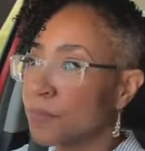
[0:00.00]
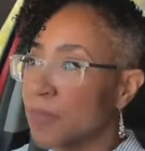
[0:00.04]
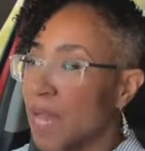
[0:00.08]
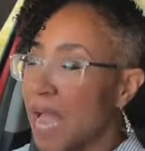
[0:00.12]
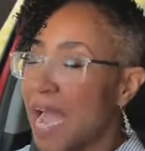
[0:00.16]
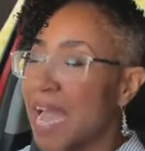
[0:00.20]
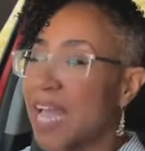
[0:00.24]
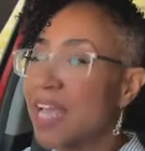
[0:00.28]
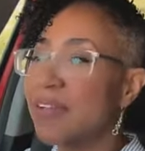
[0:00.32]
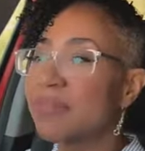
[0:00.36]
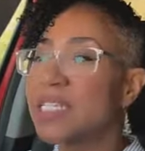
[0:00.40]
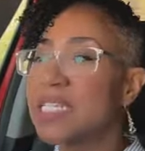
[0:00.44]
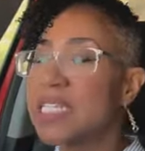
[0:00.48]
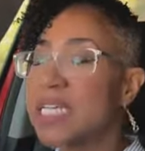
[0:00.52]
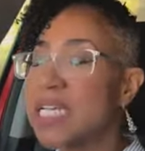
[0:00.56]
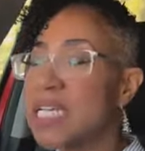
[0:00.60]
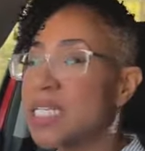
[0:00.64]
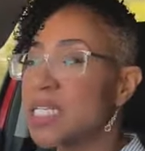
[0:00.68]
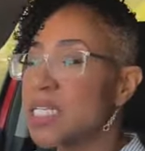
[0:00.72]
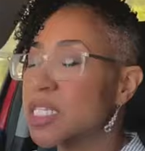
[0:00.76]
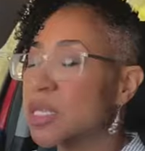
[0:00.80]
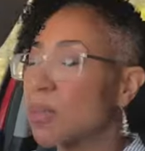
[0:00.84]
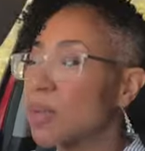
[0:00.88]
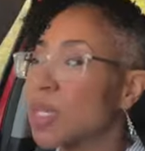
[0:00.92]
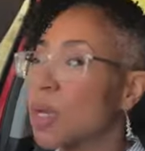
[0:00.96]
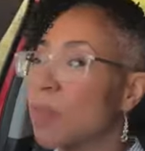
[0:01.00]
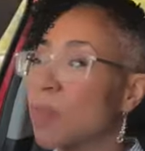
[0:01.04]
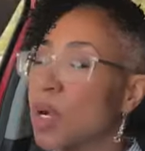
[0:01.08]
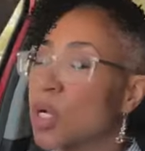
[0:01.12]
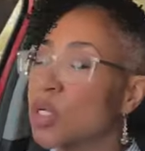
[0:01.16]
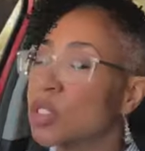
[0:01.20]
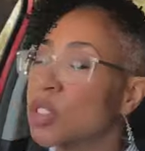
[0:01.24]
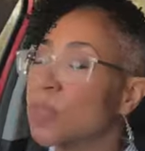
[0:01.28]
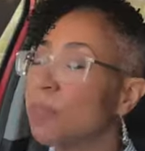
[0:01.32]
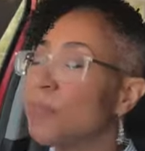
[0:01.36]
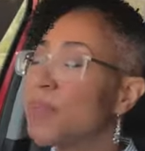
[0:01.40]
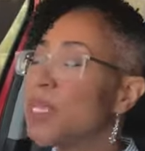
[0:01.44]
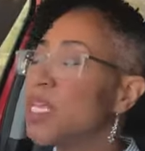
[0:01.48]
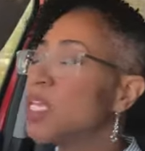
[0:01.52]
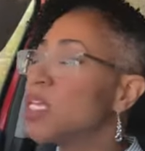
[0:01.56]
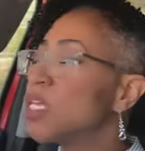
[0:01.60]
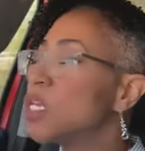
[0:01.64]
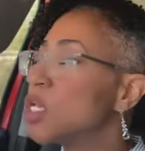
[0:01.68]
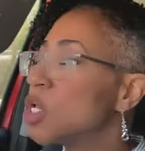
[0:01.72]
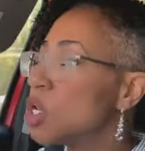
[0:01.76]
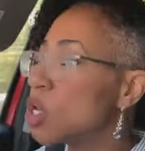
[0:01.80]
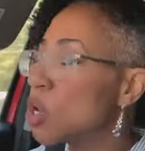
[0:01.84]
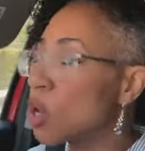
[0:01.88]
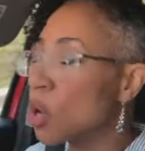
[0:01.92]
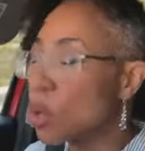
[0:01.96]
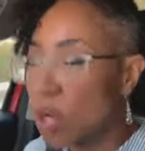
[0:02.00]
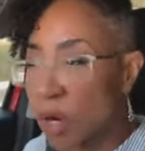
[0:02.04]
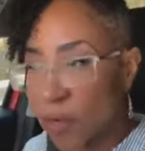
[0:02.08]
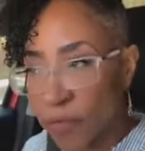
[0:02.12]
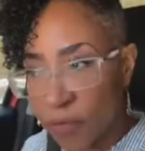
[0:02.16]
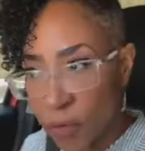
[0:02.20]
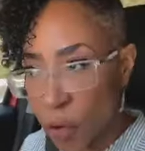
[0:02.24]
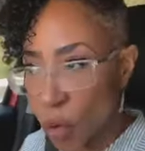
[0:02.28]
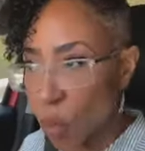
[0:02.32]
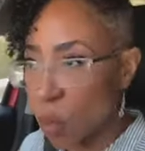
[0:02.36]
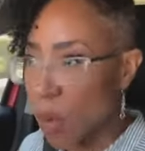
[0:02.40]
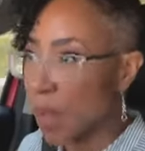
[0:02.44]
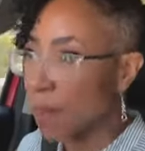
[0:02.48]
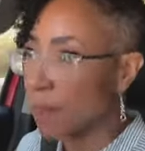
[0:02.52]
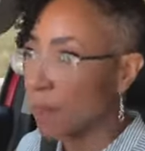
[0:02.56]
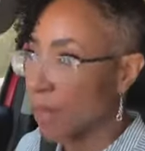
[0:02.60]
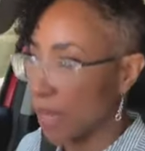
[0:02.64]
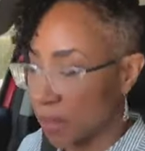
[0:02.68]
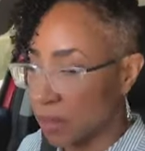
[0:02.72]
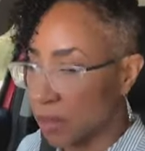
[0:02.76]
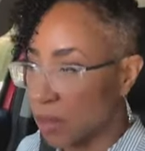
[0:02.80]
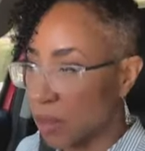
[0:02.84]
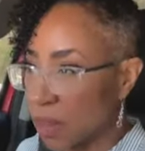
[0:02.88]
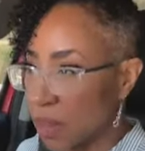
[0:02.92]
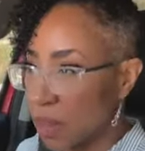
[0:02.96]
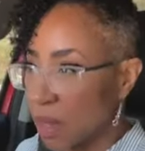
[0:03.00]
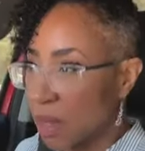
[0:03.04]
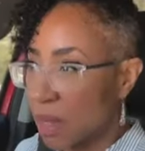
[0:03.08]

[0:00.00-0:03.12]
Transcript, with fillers: I have seen some of the most beautiful women.